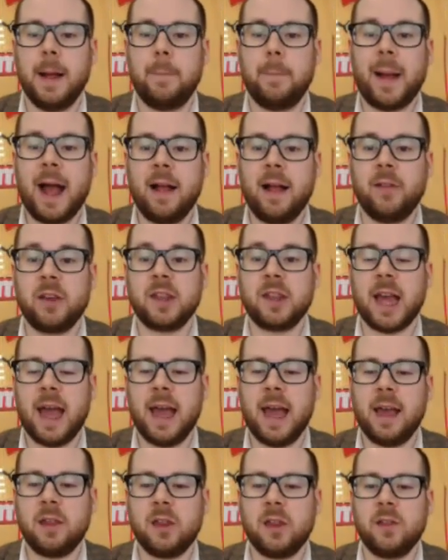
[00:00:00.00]
Palace
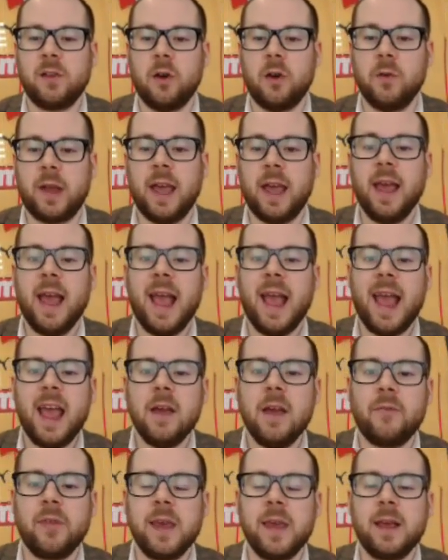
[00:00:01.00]
at Stoke,
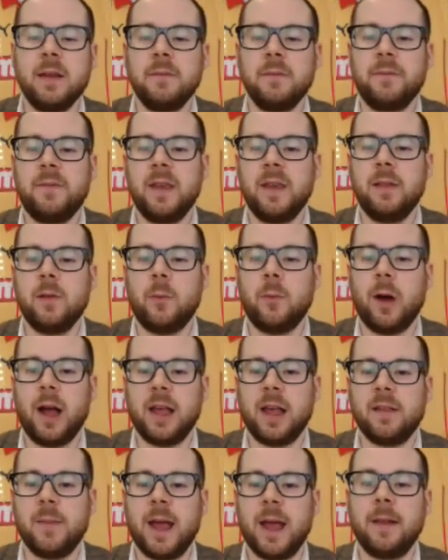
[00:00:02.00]
if they can feed the
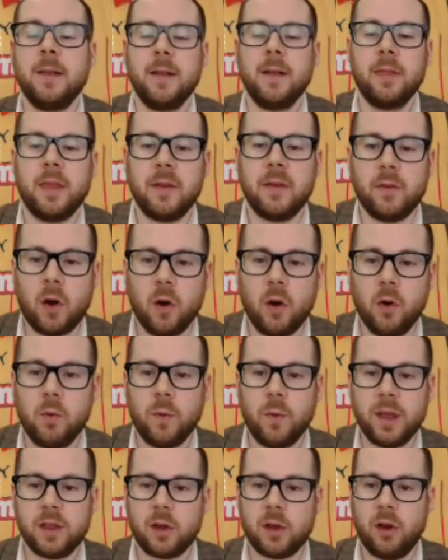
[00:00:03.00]
wide men, they've
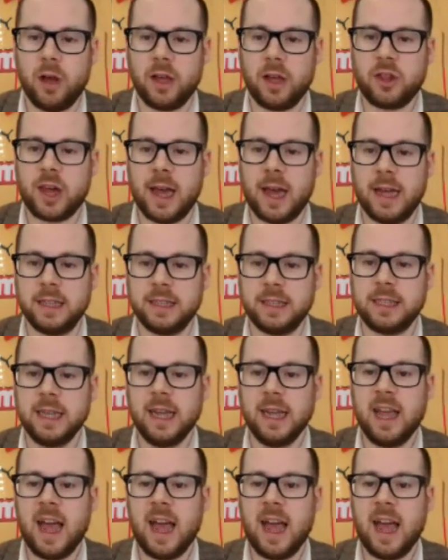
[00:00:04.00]
always got a chance.